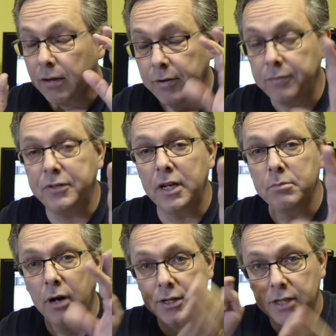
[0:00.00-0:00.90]

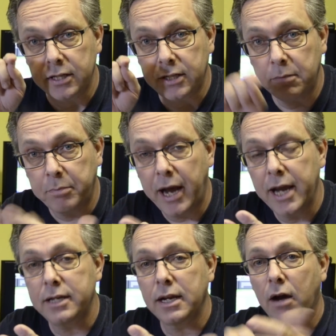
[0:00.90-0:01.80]
$15, I said, buy
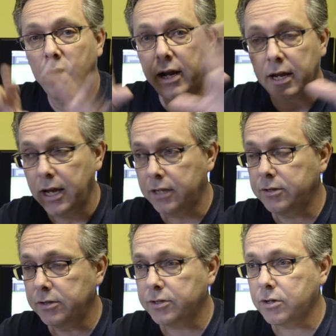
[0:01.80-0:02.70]
it now. And I get
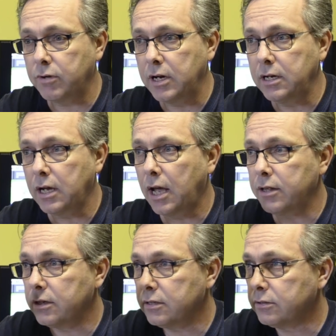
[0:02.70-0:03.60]
to the screen,
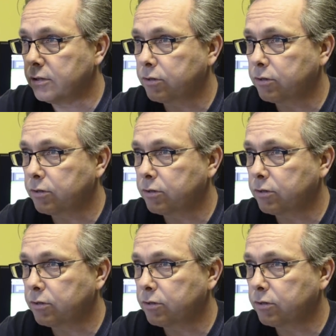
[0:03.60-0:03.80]
and the